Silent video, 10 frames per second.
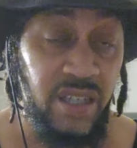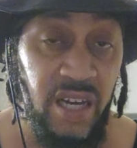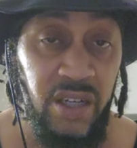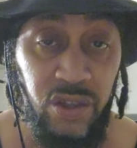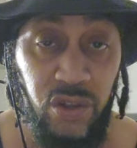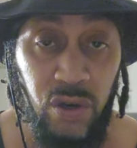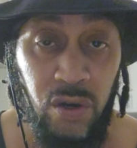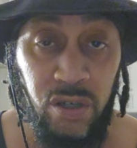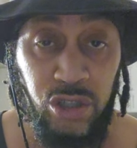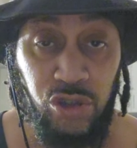
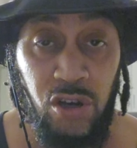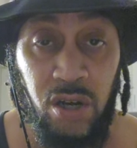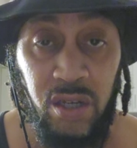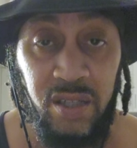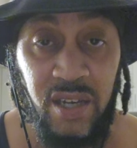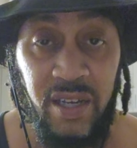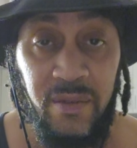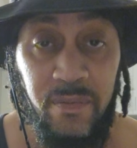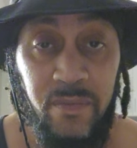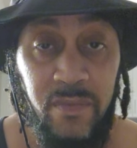Neanderthal, the
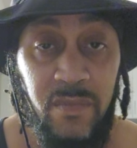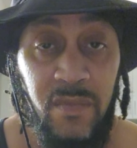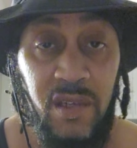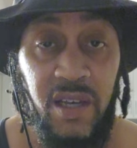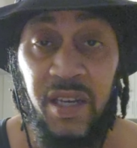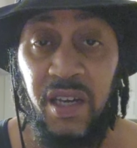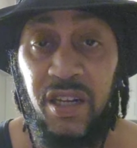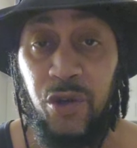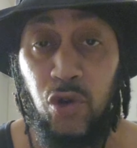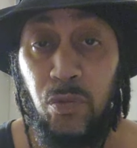troglodyte, and
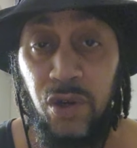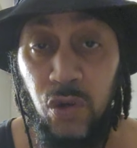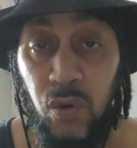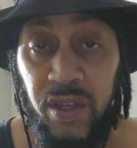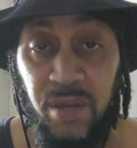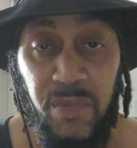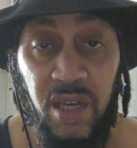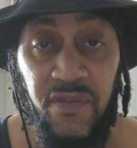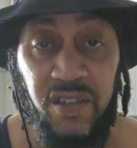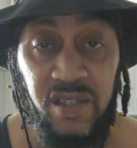any humanoid that
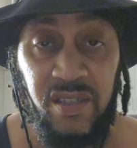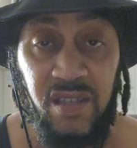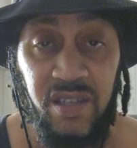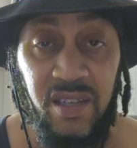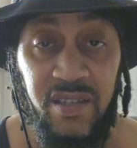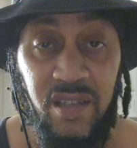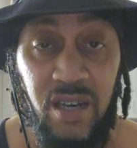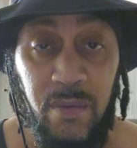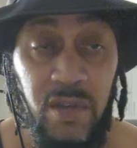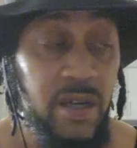may have existed at that
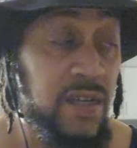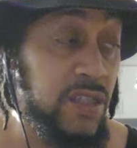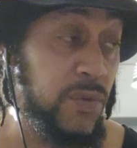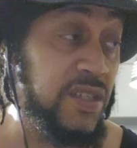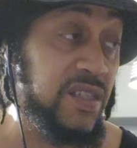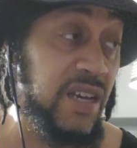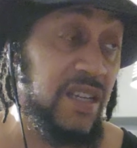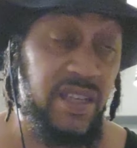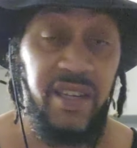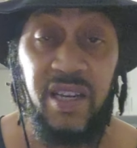time. So he's
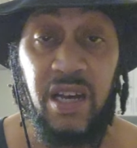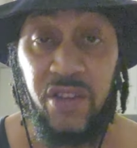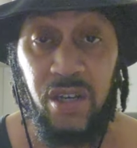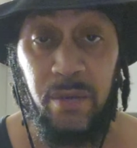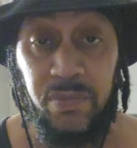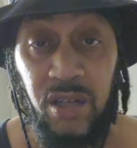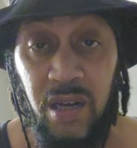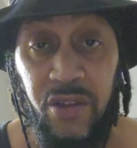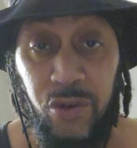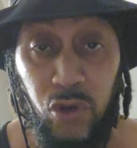saying that they gathered up
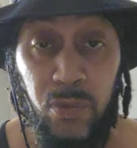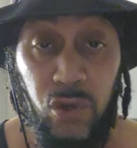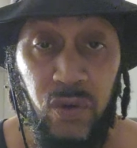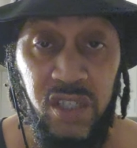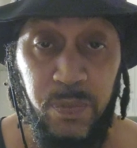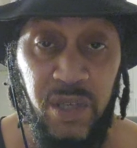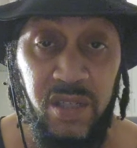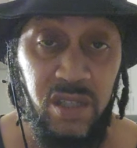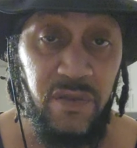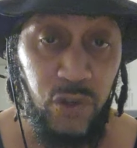the other humanoid
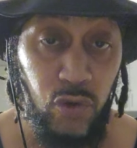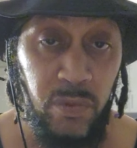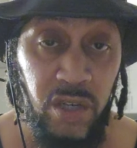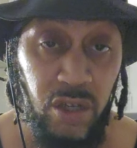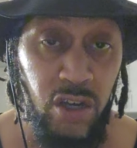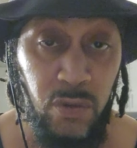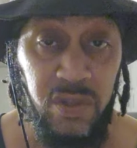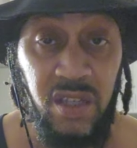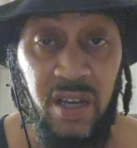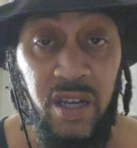species of human along
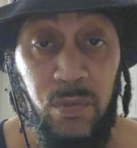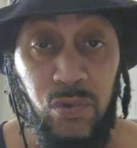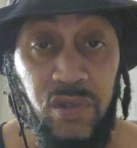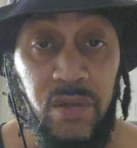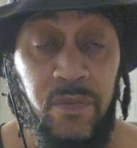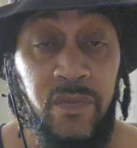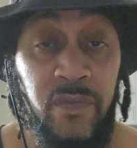with the animals.